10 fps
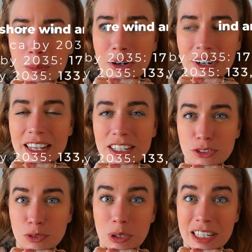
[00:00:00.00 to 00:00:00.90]
America is
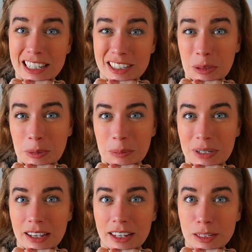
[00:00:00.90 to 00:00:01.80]
falling a little bit
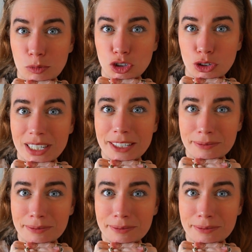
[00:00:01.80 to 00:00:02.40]
behind, I'm sorry.